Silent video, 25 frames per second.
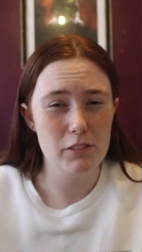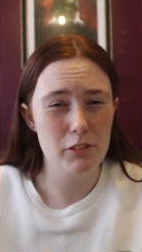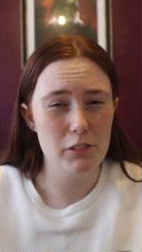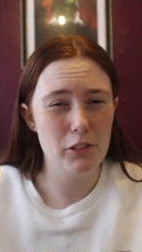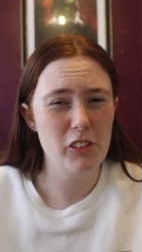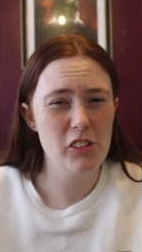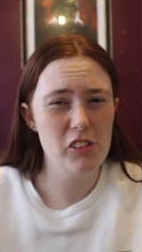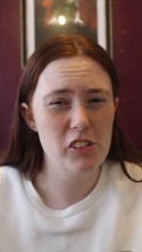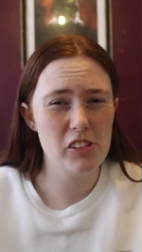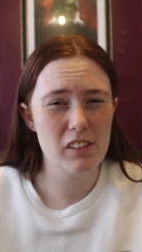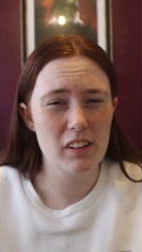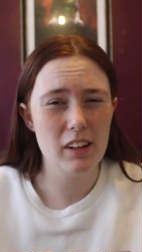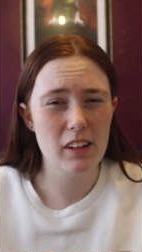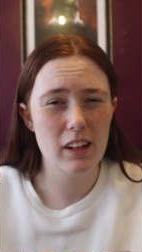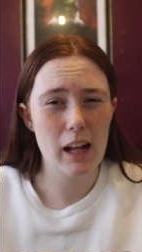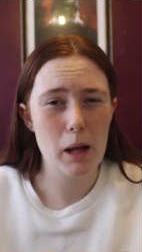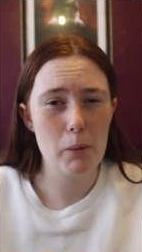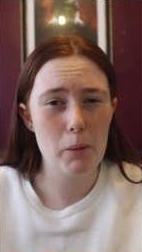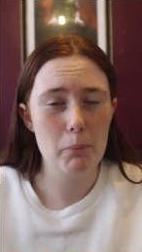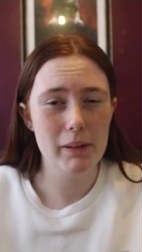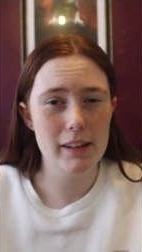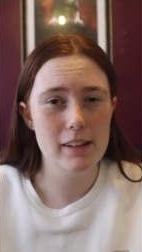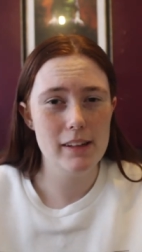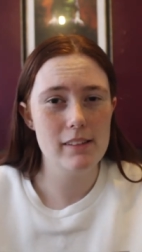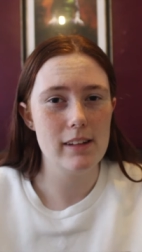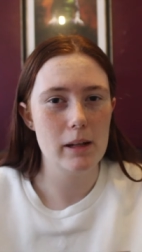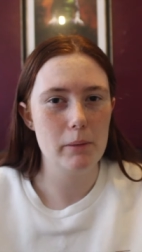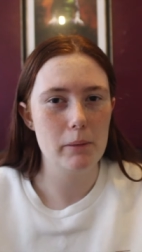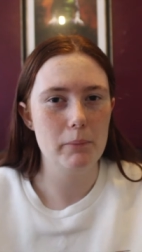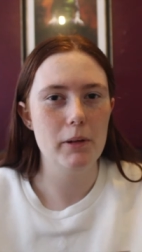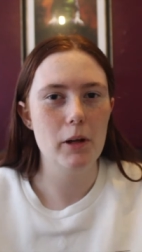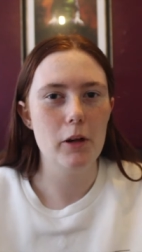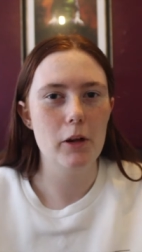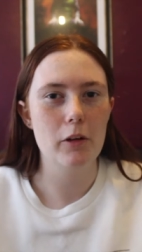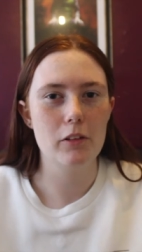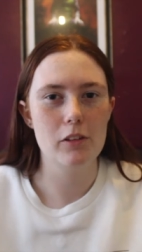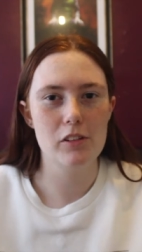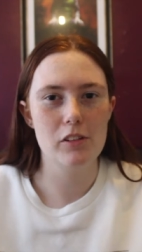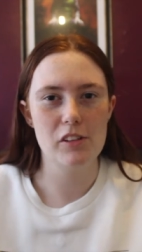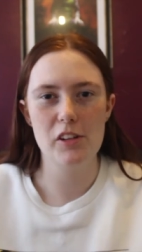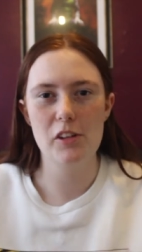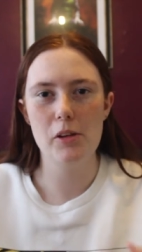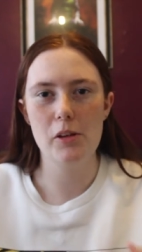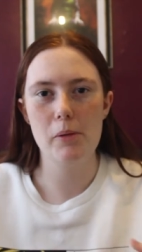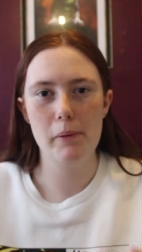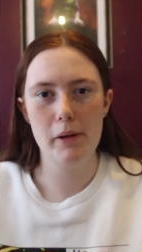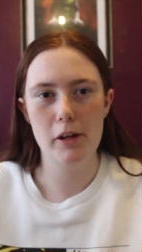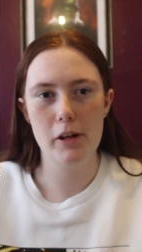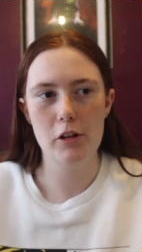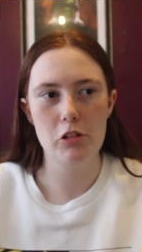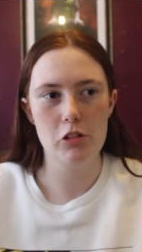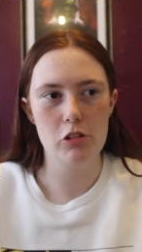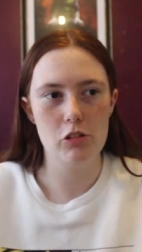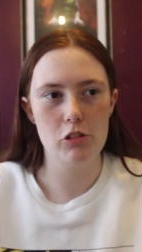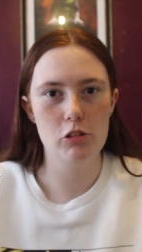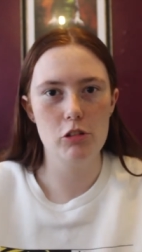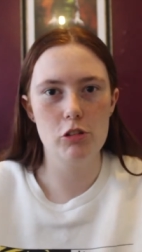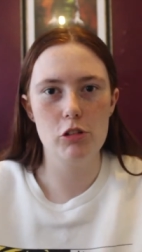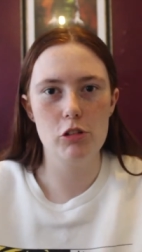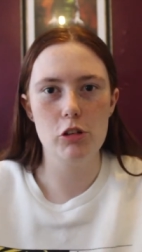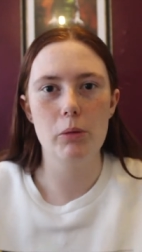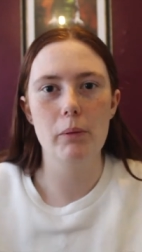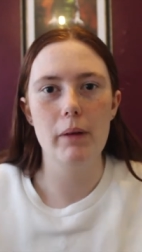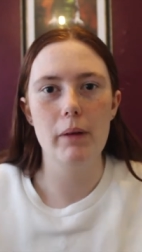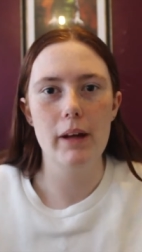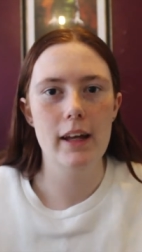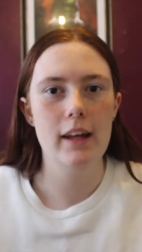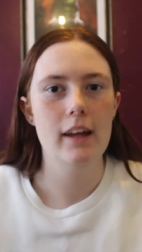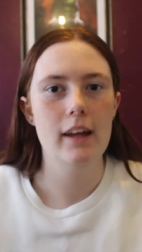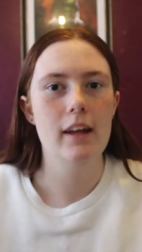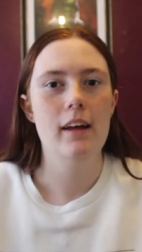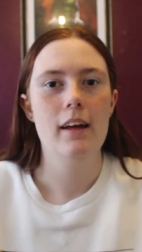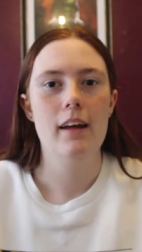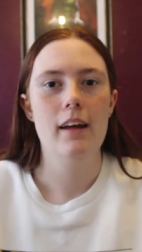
If you're interested in that, please let me know, because I don't want to just do it